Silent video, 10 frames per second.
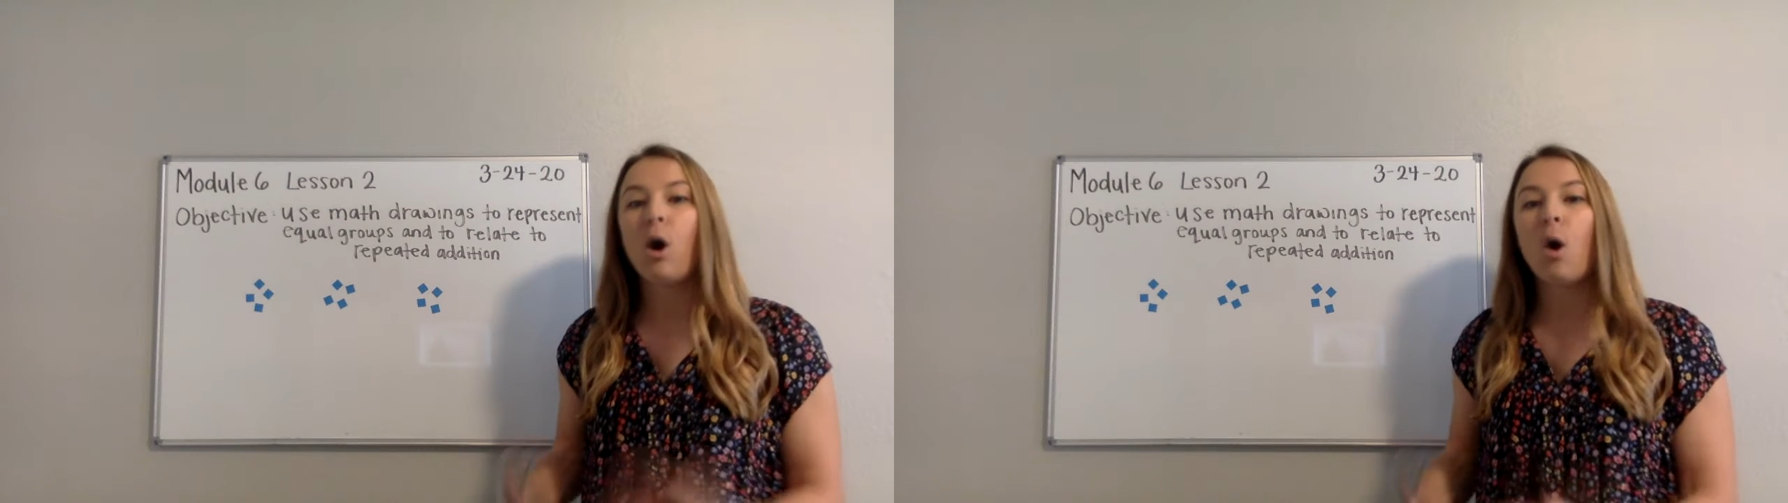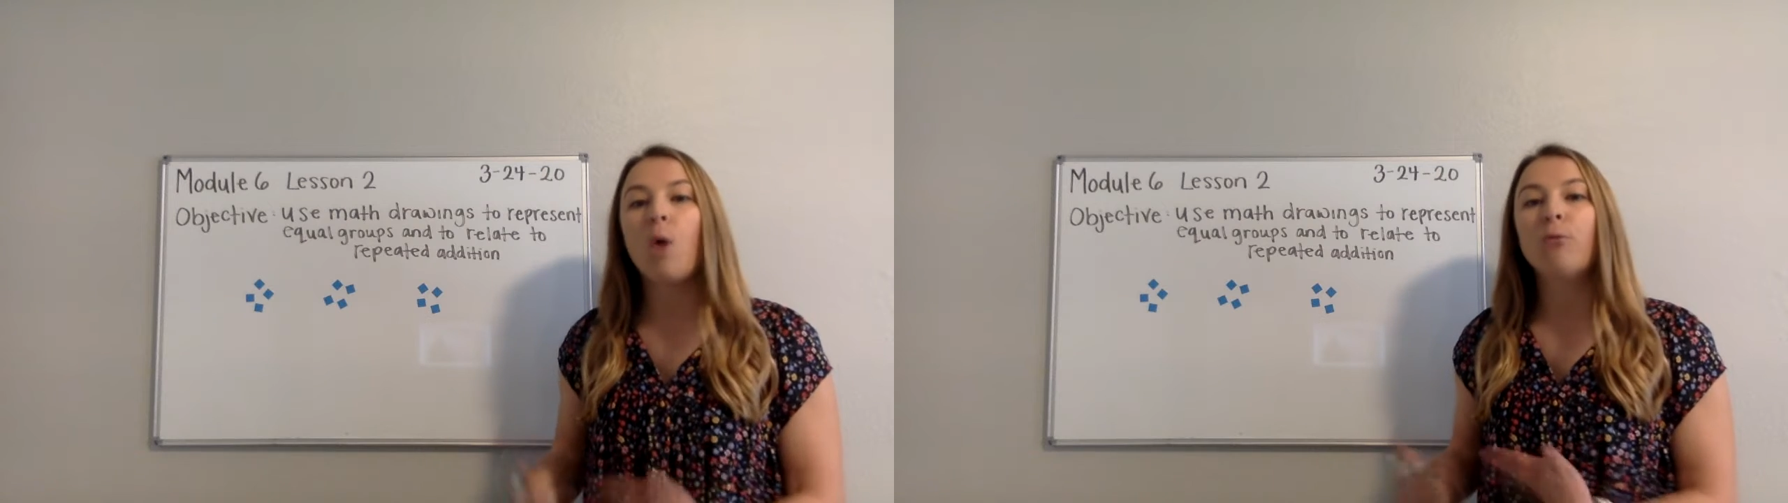
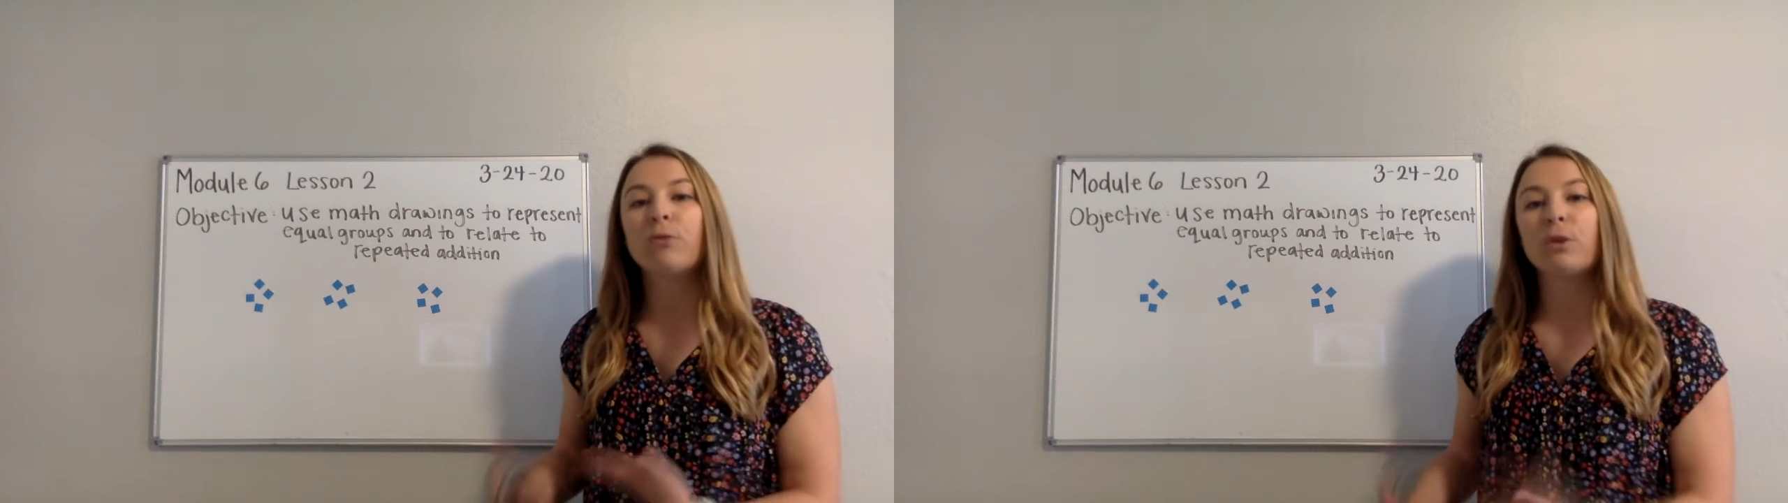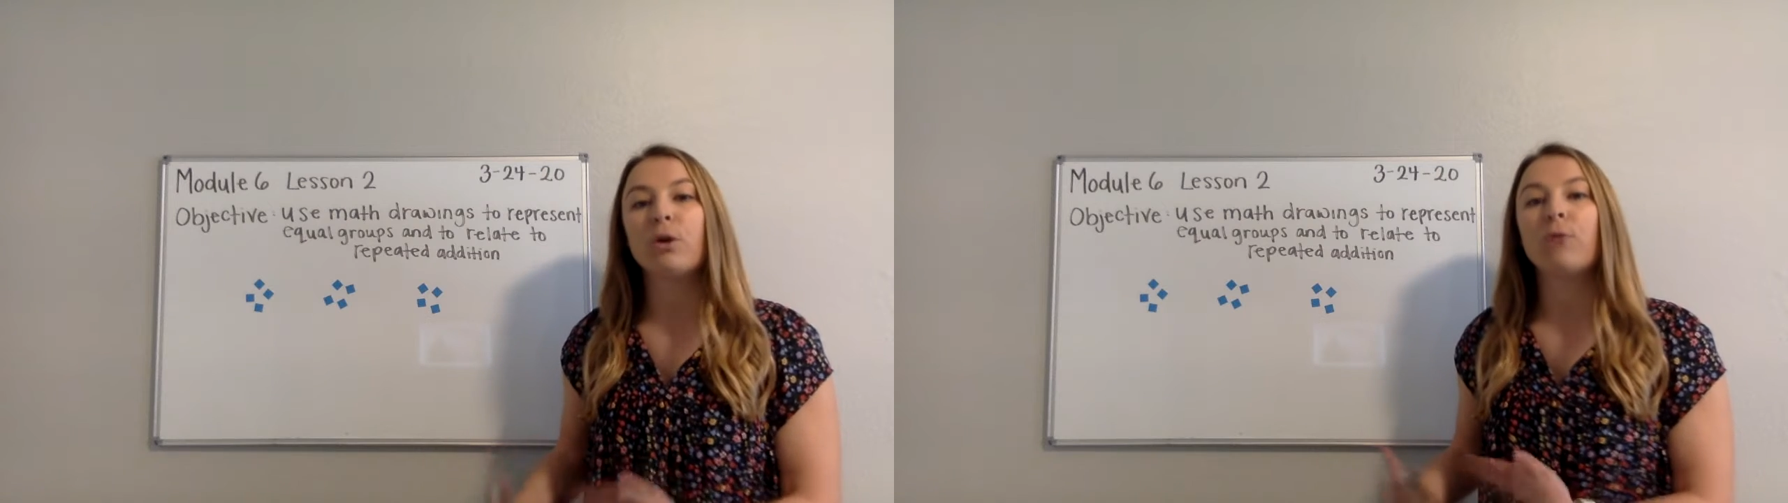over
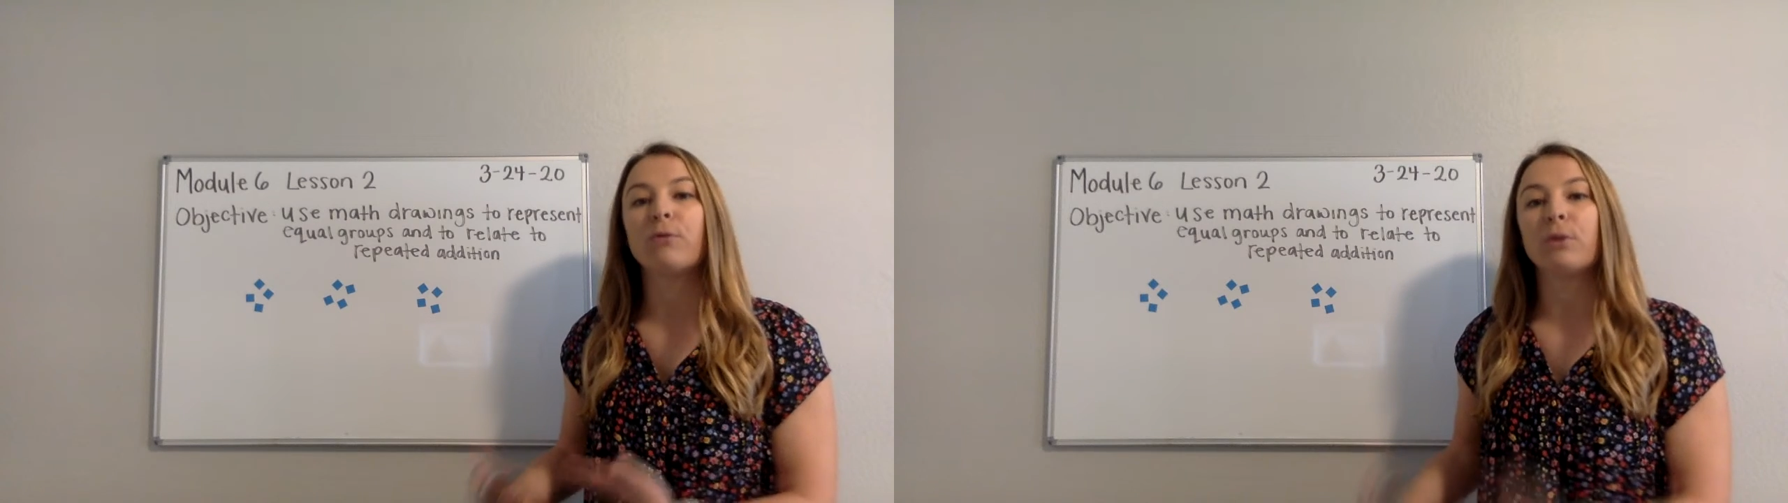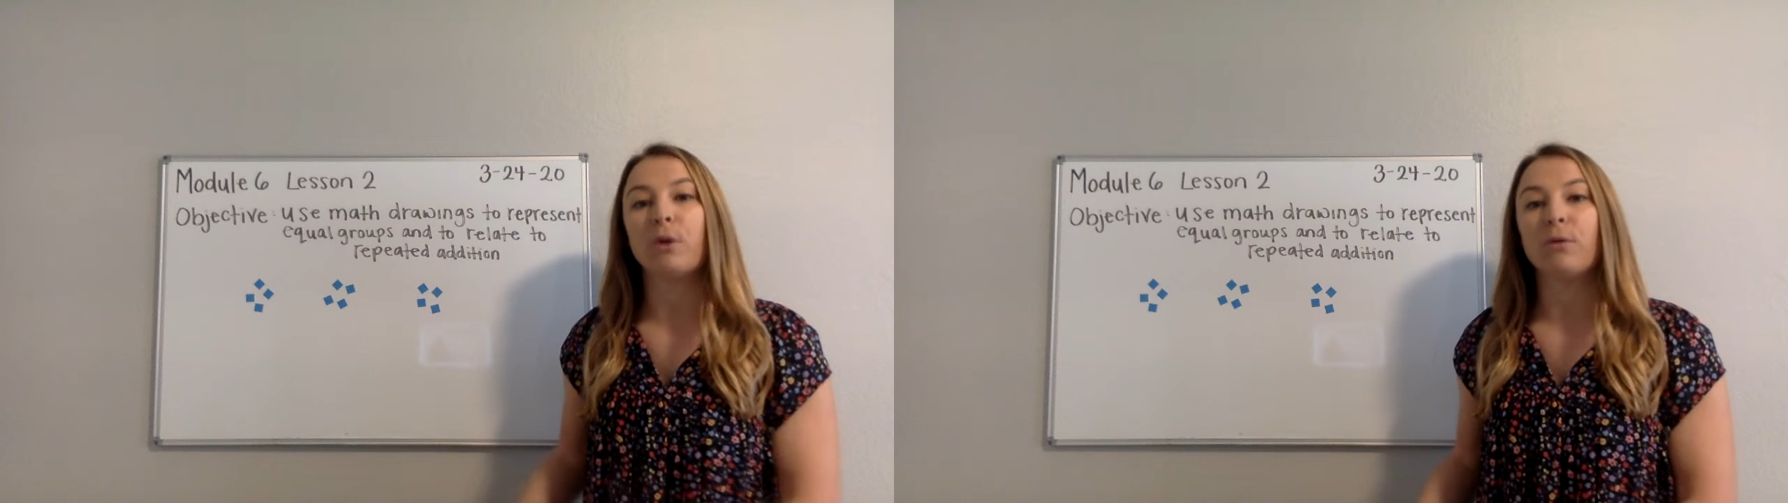and over
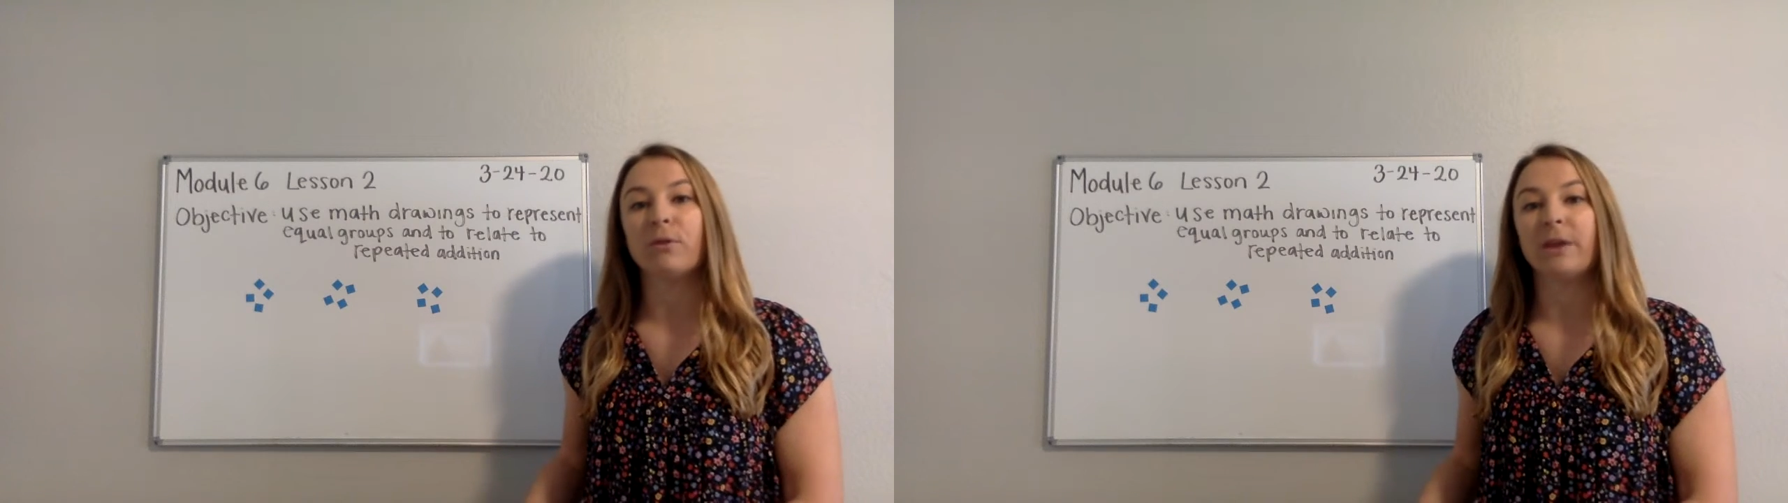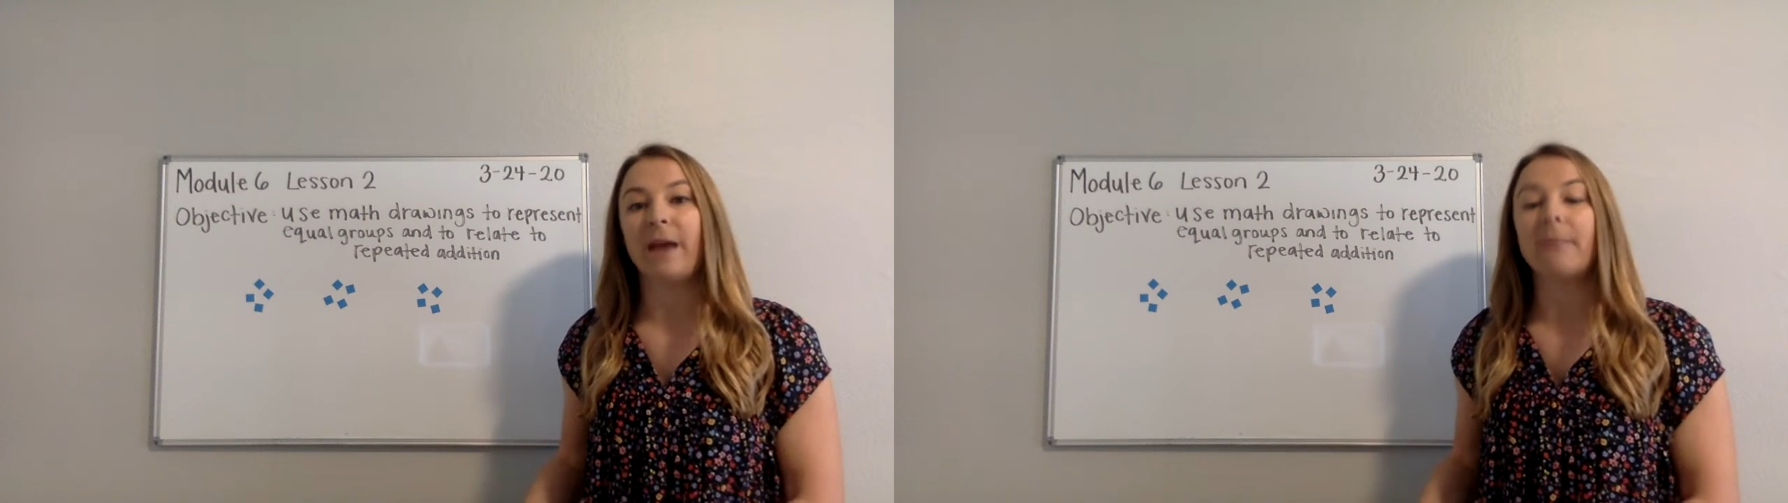and over again